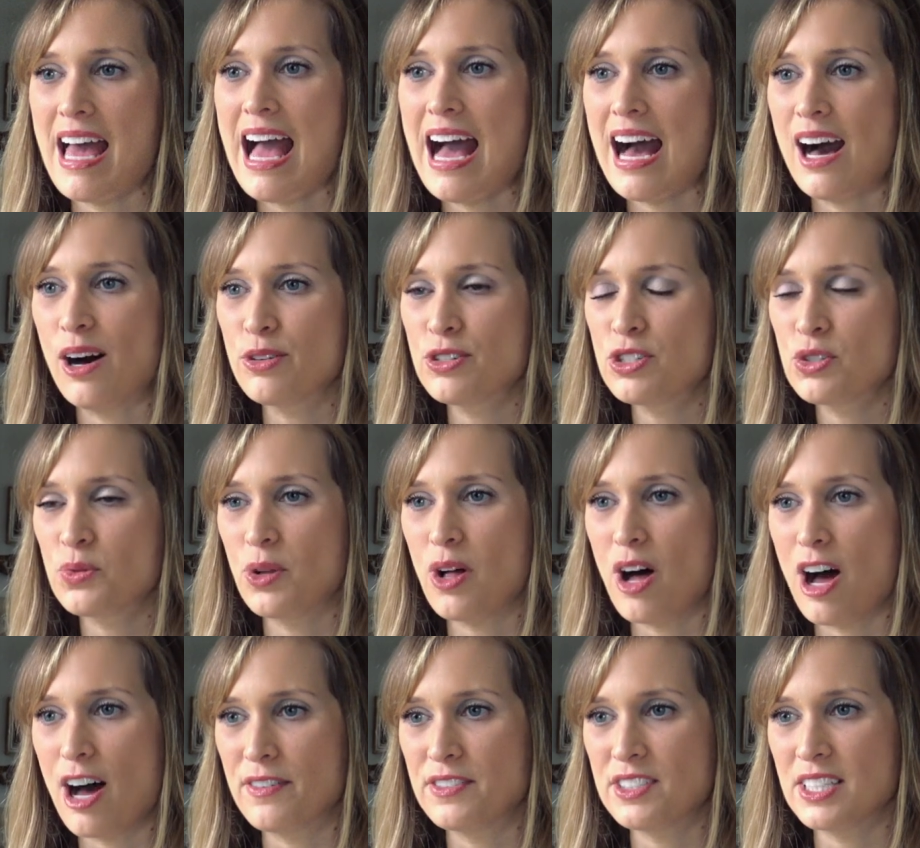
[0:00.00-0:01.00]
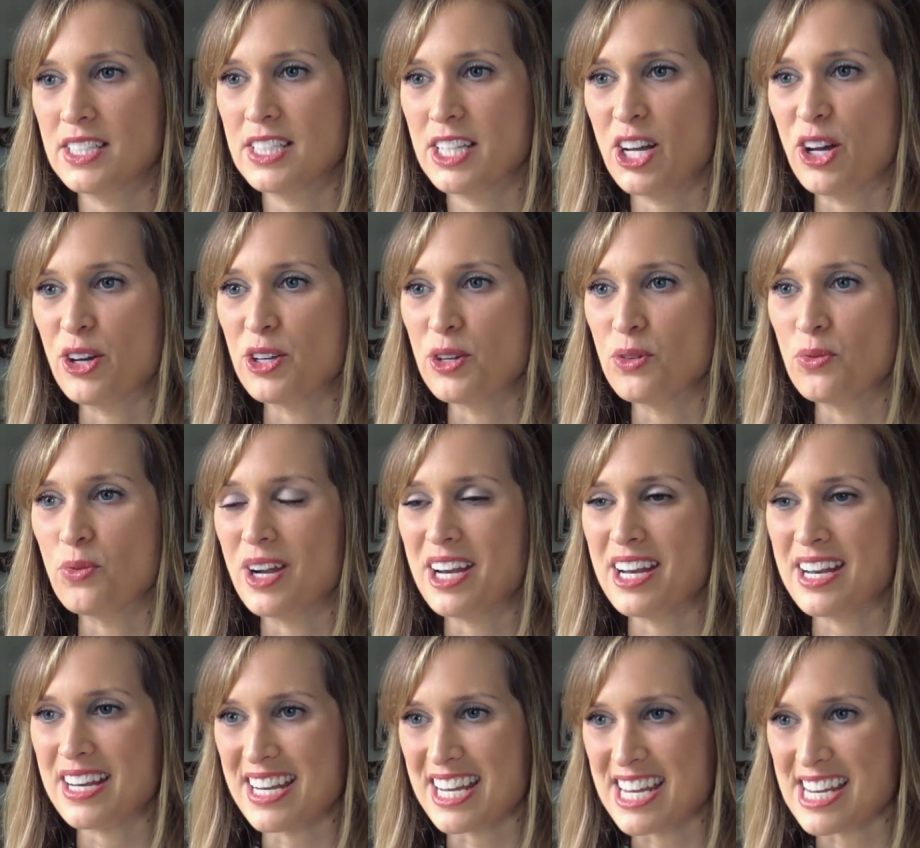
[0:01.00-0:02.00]
house will often tell you
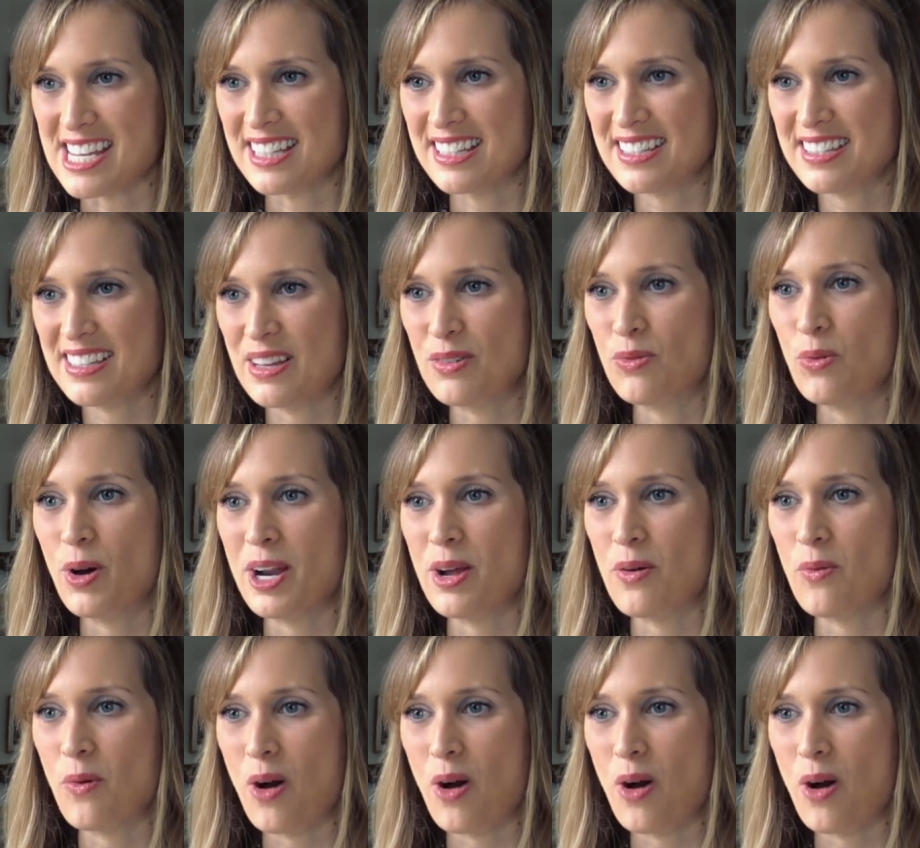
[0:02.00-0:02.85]
what it needs and what it